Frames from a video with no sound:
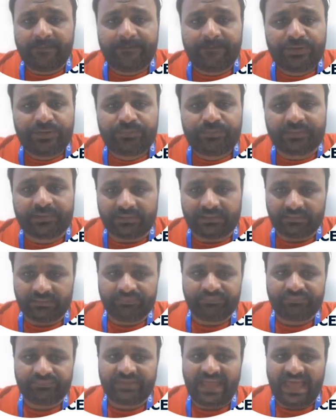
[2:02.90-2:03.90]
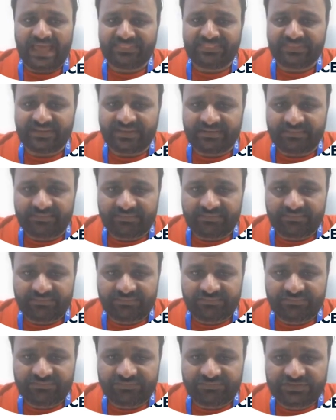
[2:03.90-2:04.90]
people and their
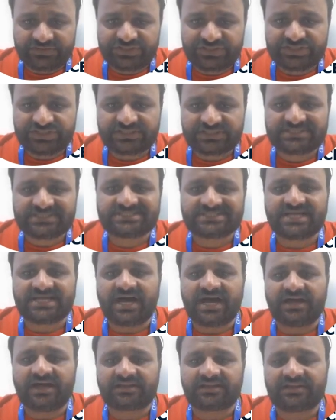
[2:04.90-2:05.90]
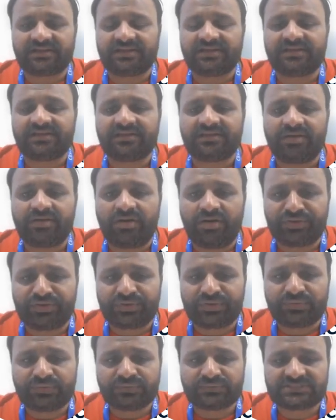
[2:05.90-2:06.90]
features are on
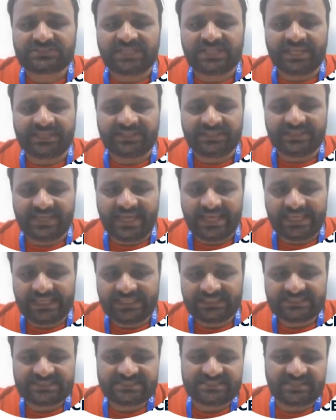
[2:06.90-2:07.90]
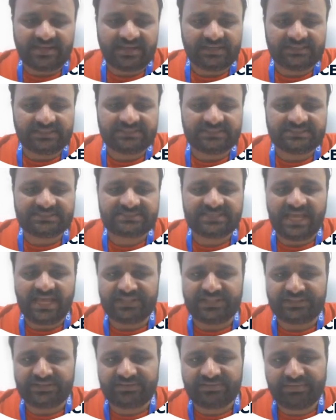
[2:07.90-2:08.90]
rows like the age, size, and
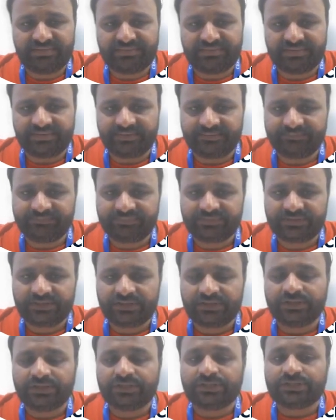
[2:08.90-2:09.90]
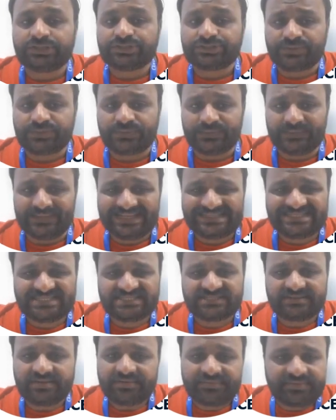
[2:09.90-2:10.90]
the country. So
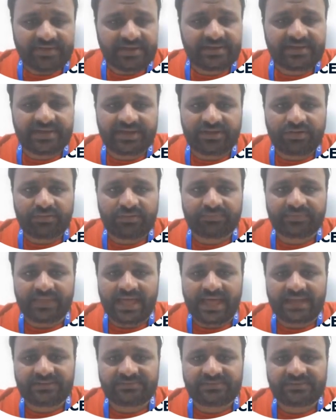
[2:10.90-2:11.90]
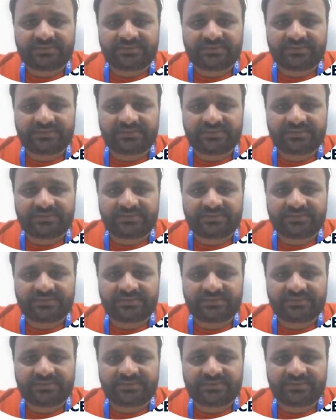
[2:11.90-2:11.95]
let's take care of that.